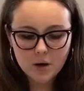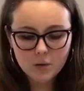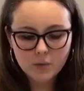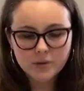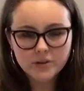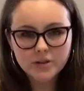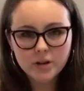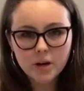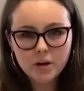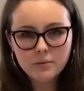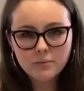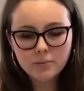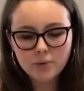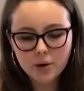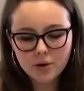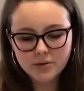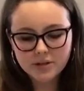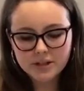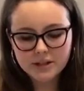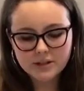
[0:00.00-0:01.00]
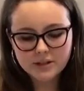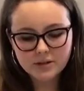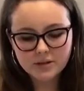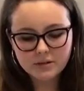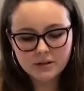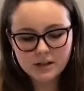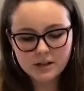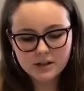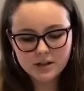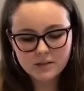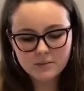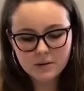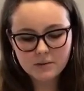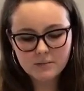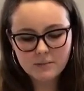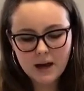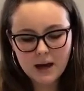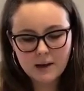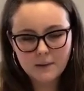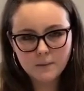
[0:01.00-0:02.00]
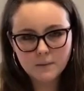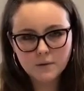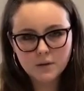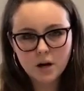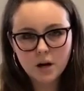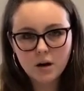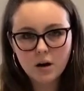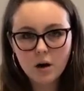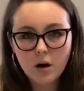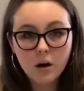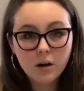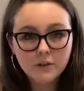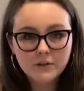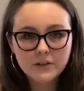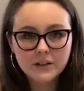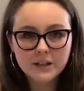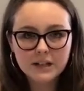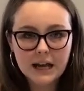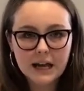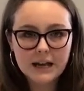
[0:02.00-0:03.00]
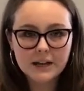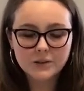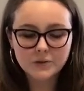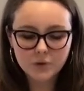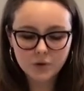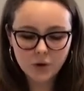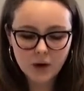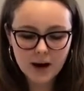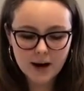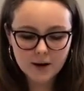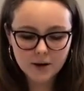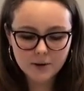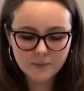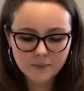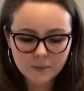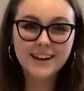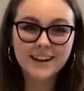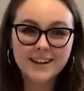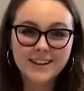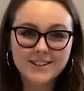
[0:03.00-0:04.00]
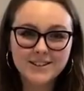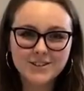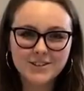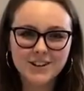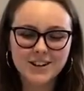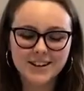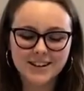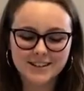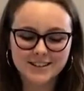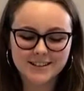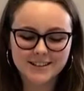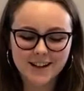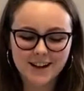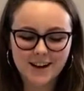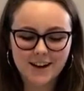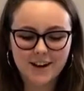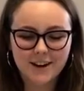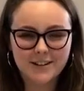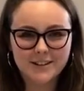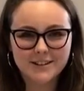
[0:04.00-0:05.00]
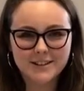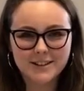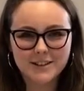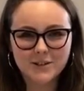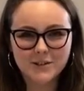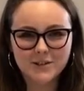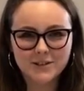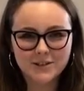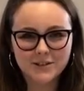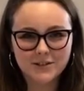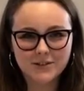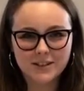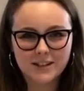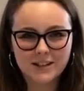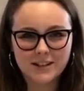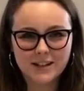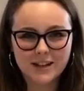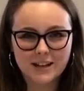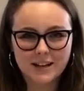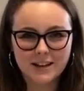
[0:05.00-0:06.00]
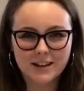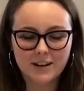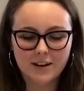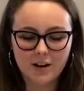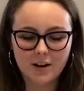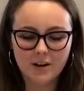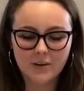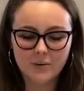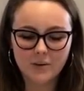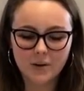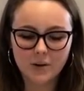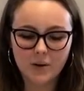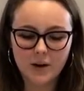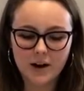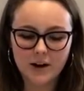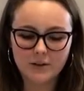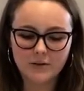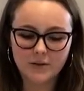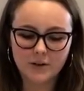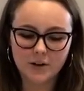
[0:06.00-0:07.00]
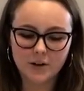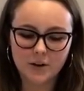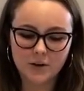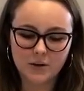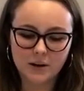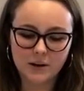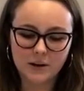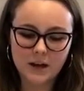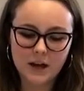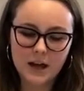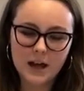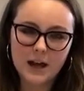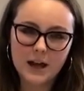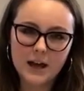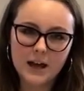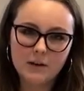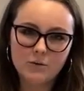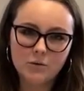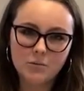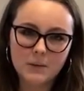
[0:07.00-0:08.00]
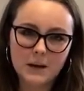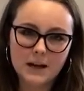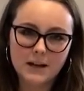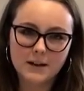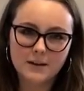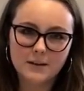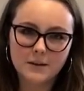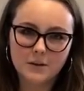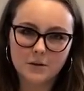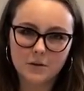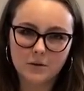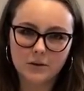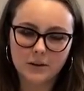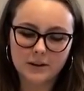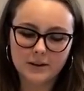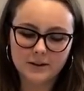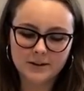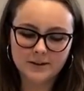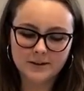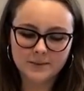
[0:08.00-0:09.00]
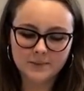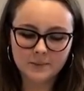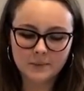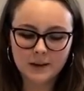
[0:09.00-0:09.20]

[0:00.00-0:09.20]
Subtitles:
When certain proteins are needed to be made, not all of DNA is required. Introns are the sequence of DNA that aren't required for coding and remain in the nucleus.